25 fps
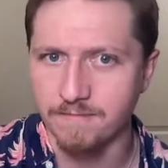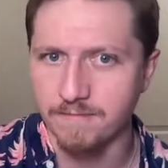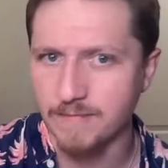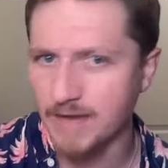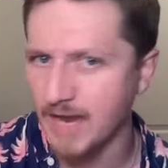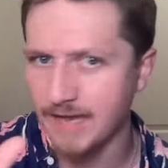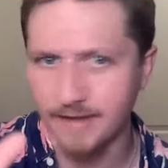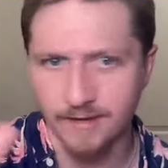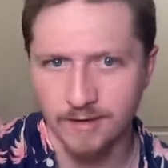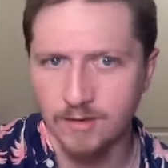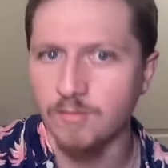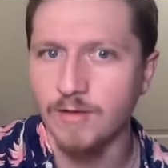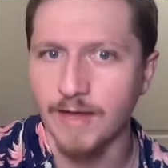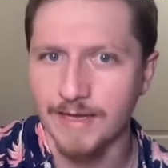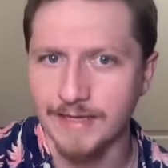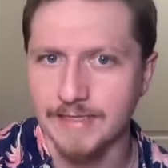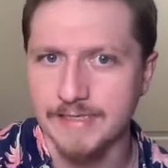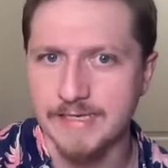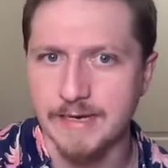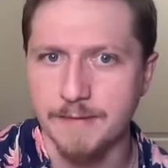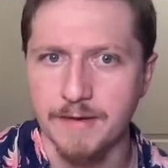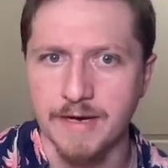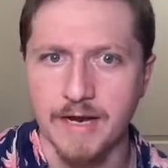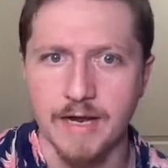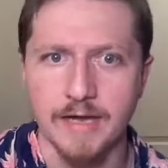Yeah, you like this
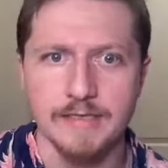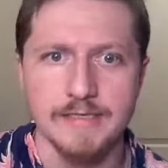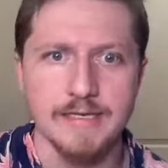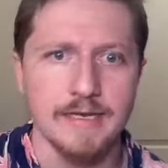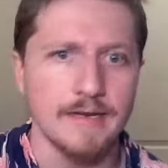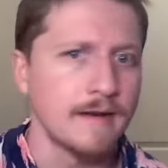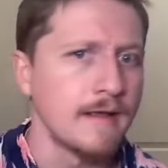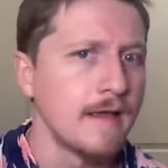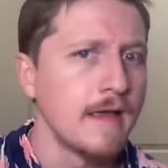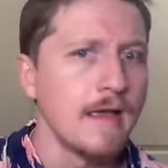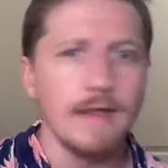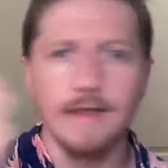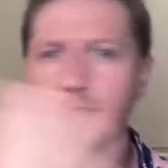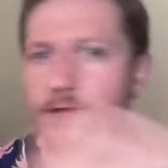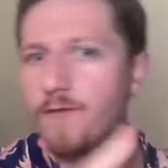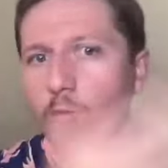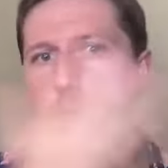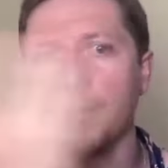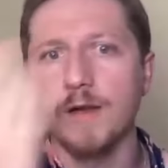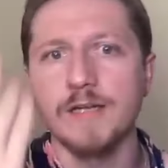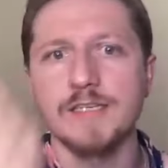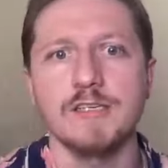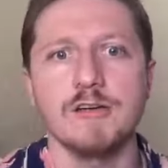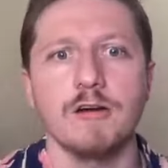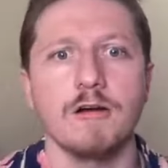type of content. Leave a
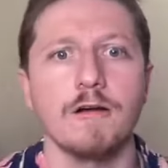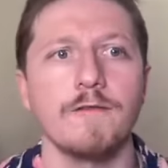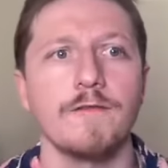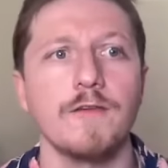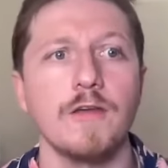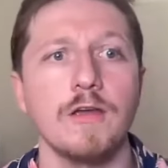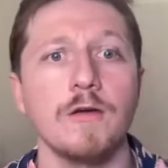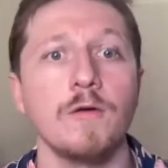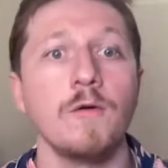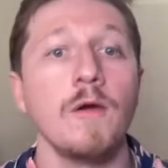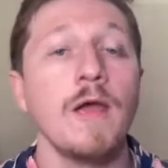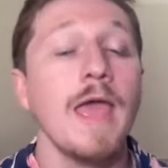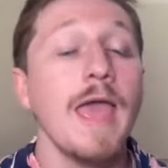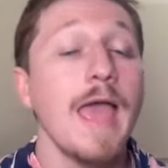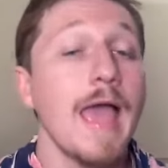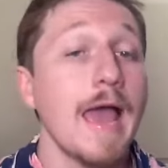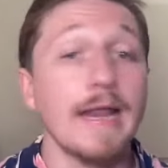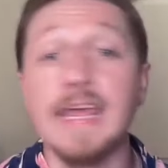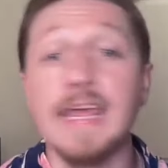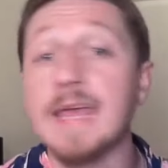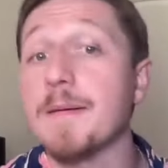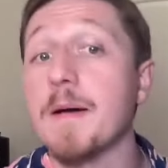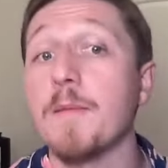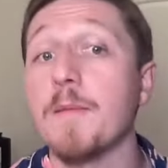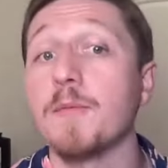one star review. And
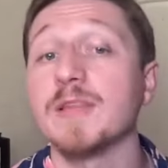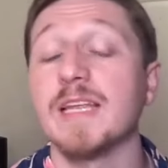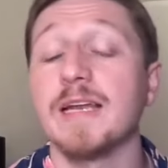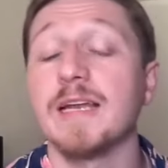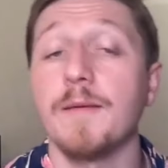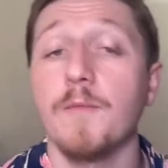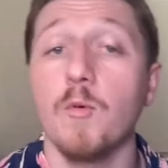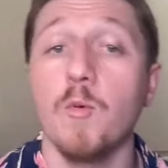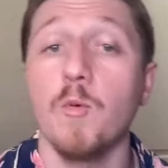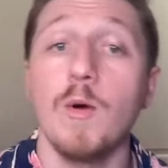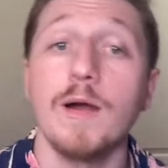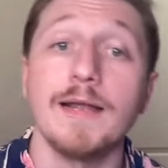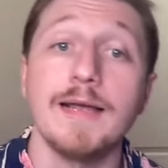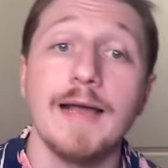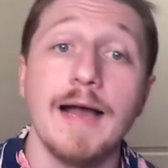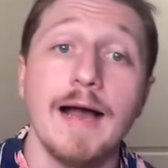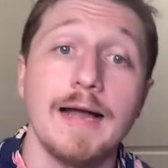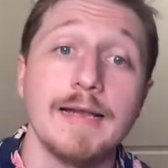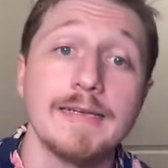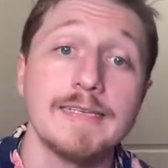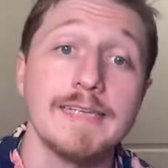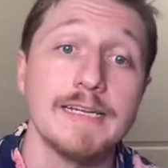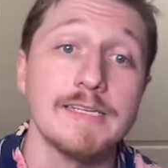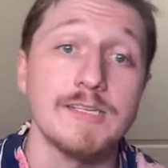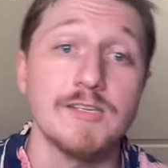to keep up with the number one
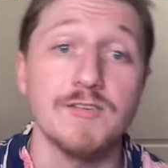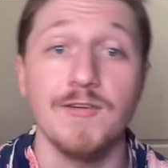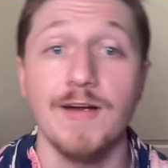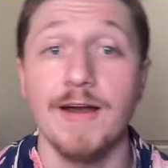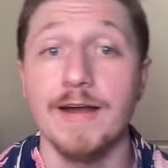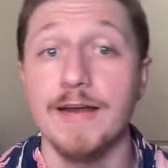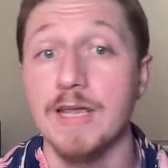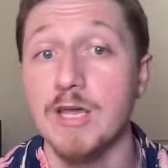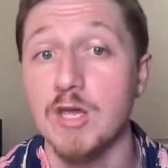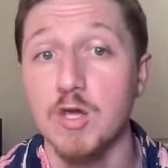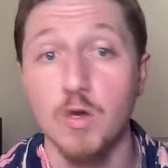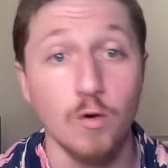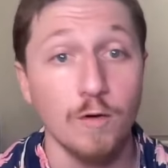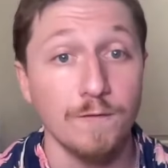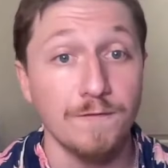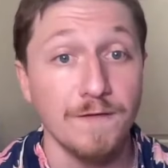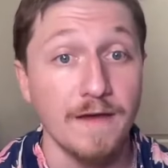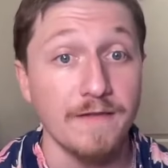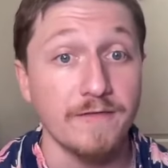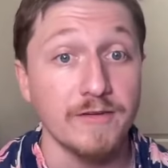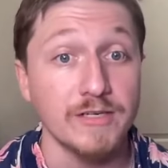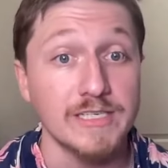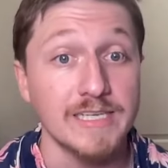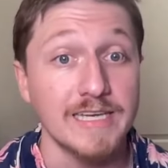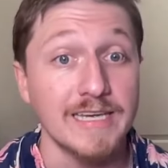content surrounding your
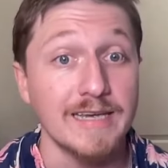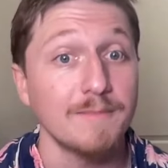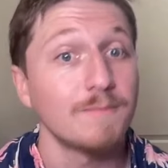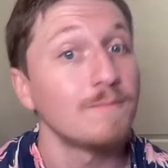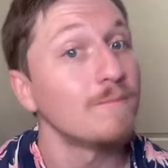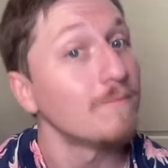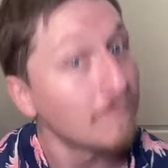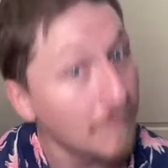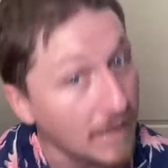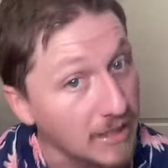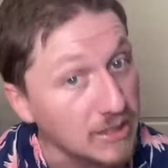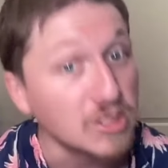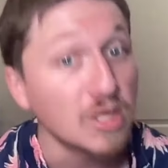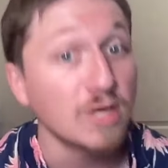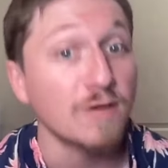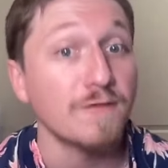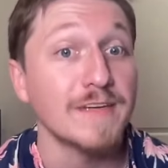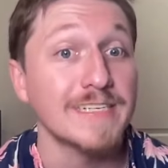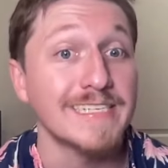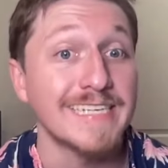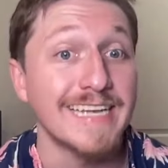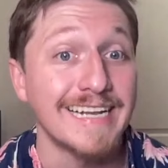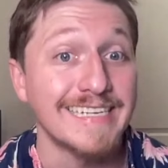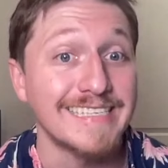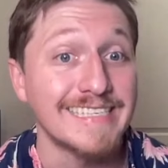favorite team, make sure you
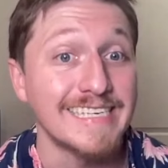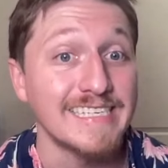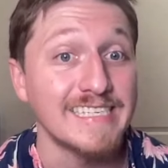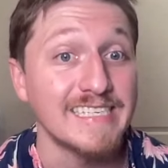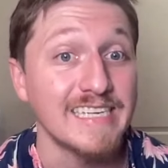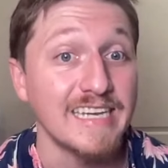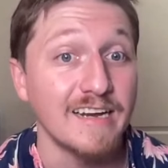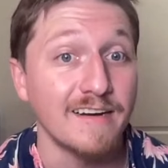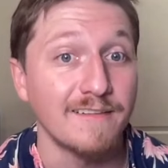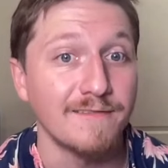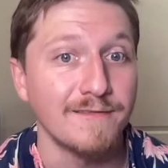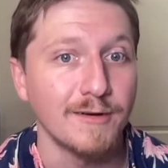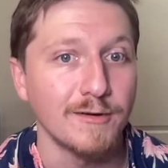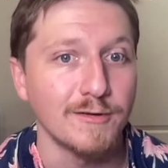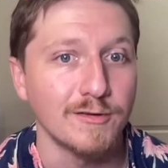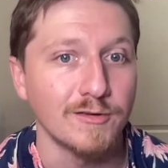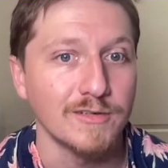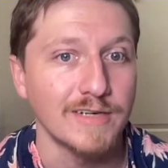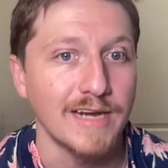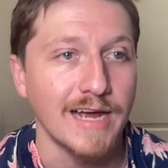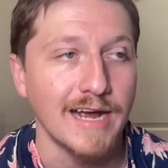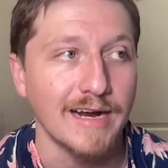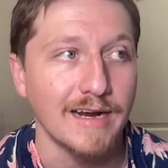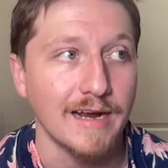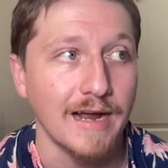visit
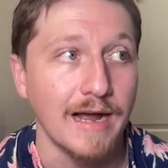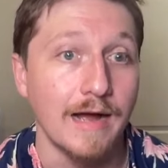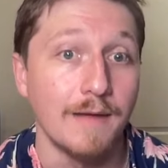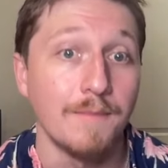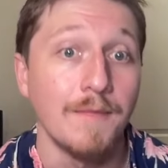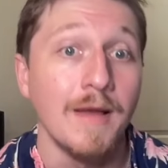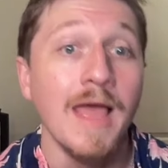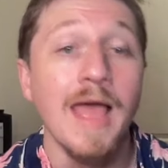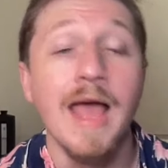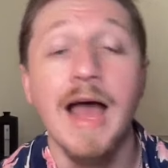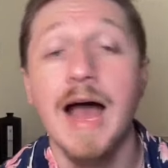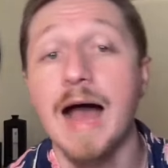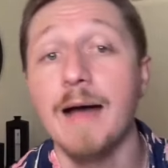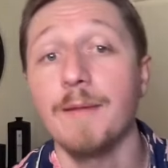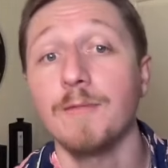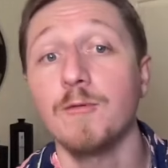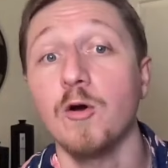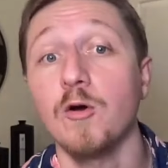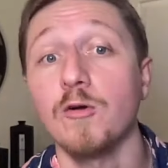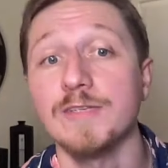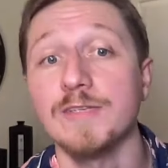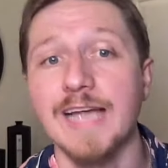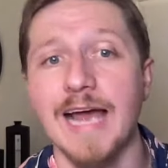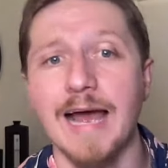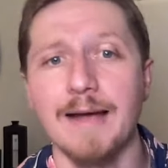secunfiltered.com. I'm
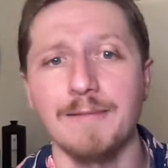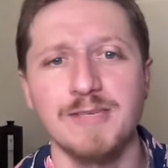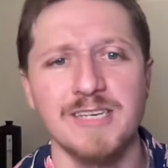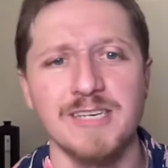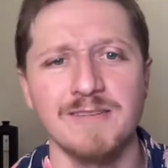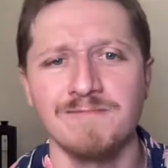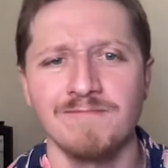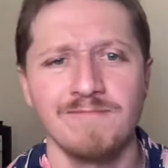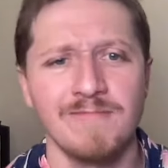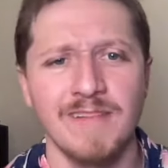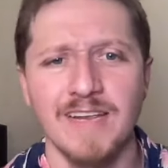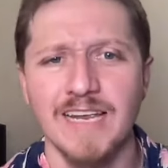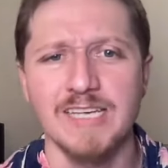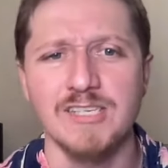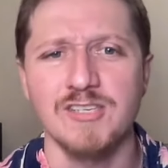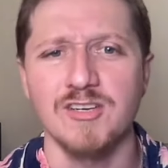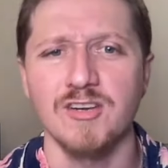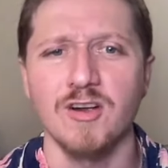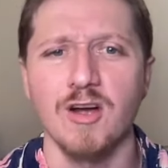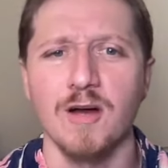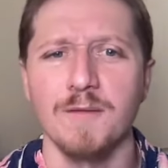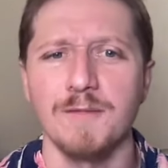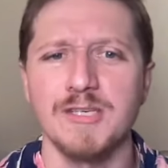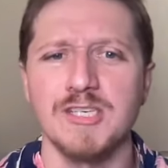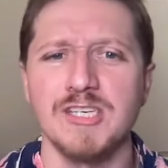Cole Thompson. I guess you
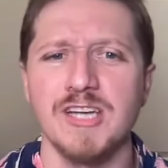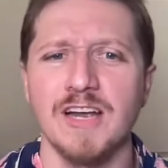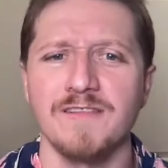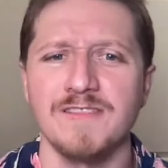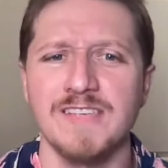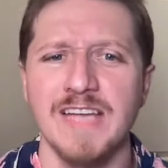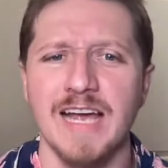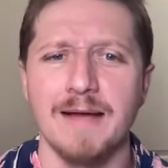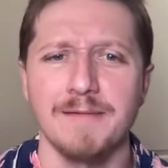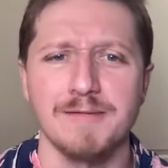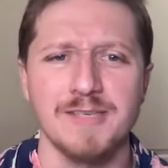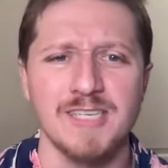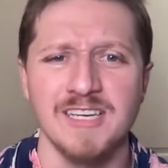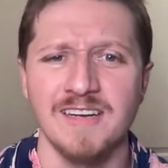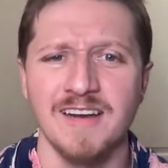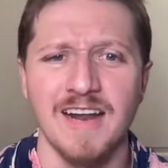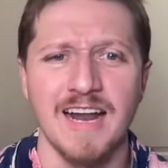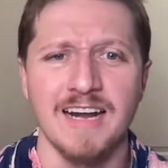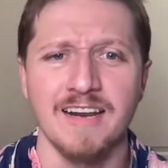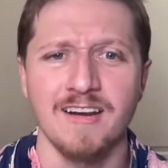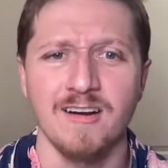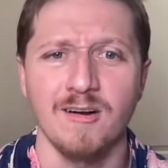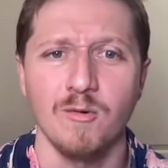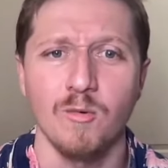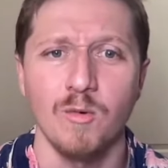can call me Chef Thompson.
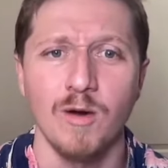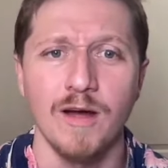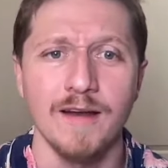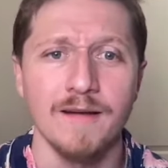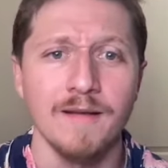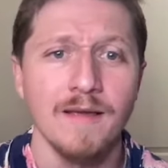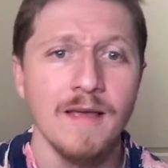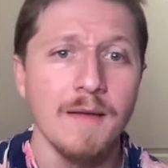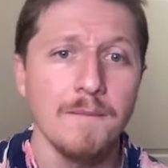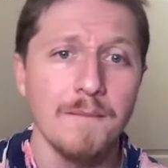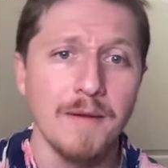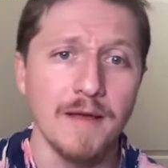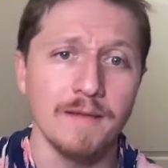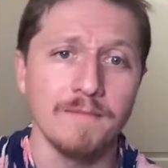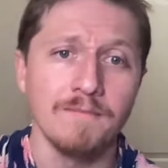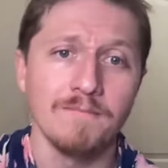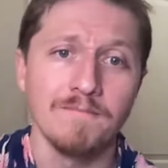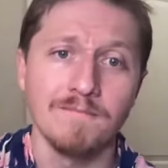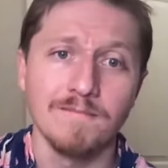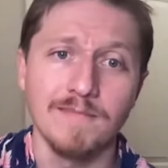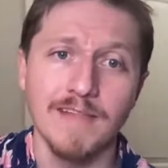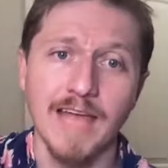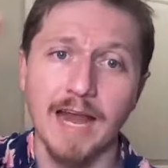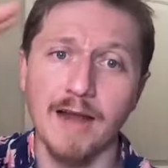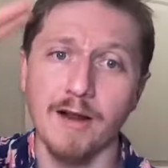I don't know what, but
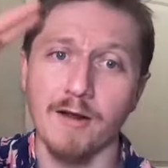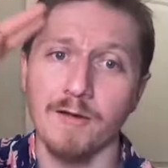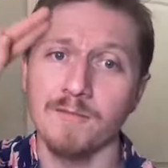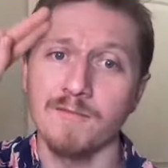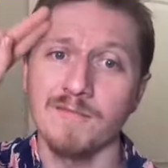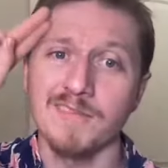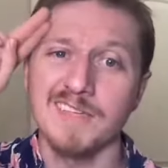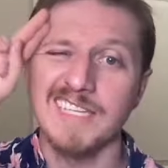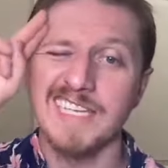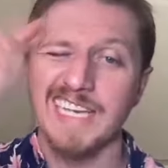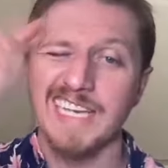later.